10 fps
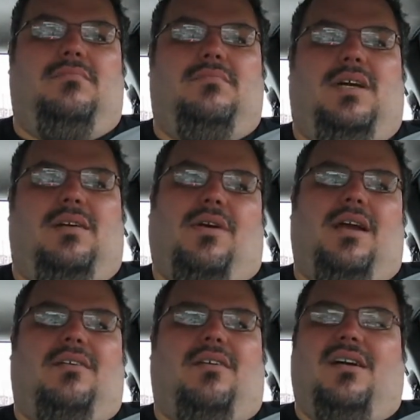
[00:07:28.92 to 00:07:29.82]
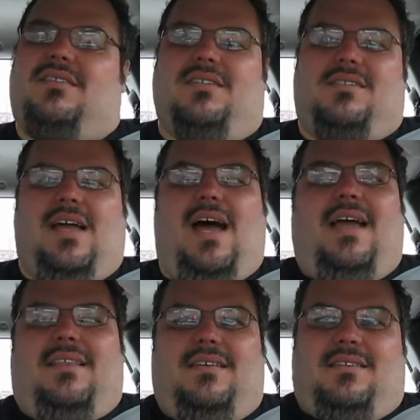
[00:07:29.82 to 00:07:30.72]
I ran across this
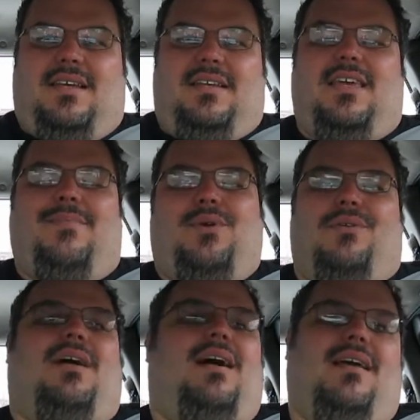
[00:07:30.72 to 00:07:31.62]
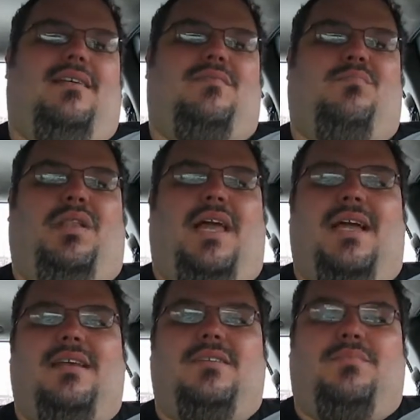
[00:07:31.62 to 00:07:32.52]
diet that said keep your diet as
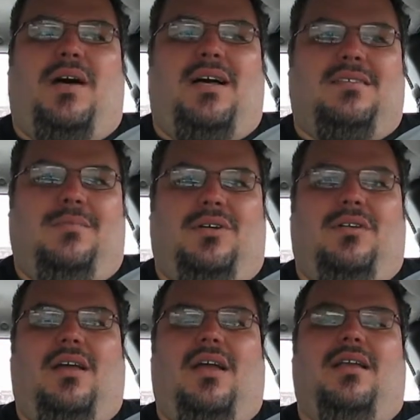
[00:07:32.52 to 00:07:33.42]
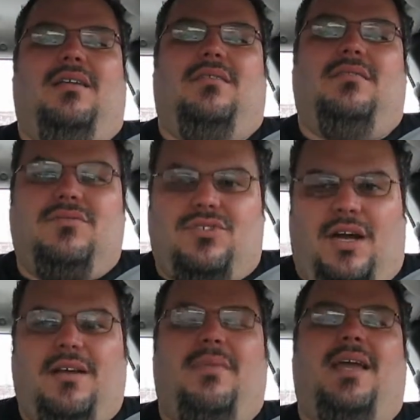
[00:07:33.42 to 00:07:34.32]
bland as possible and
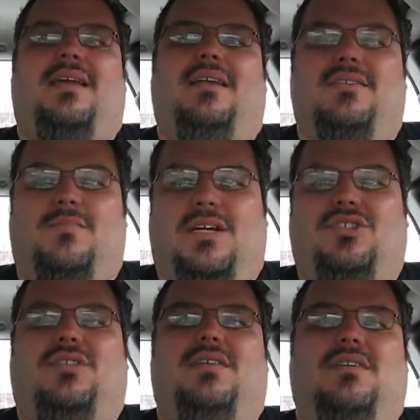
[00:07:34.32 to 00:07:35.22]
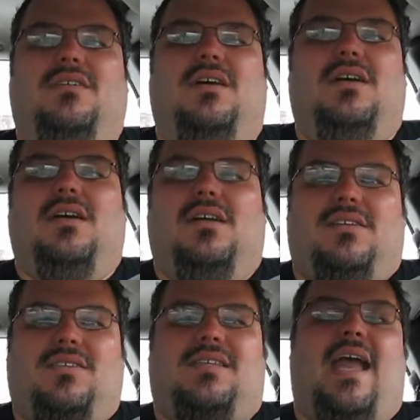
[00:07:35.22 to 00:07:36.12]
try to make it as much the
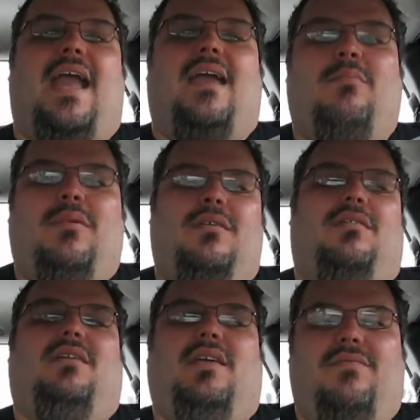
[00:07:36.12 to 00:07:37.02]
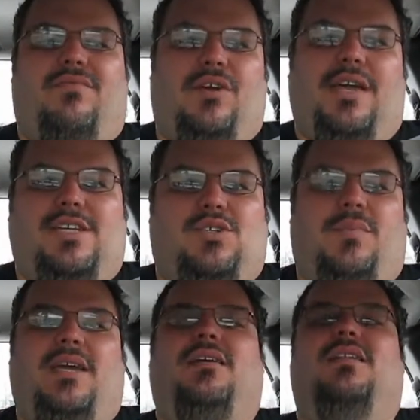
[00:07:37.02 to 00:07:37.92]
same for each
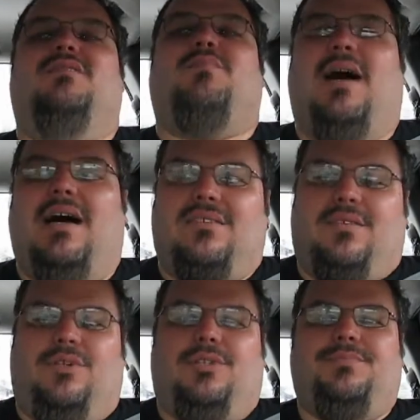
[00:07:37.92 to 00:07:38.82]
meal as possible.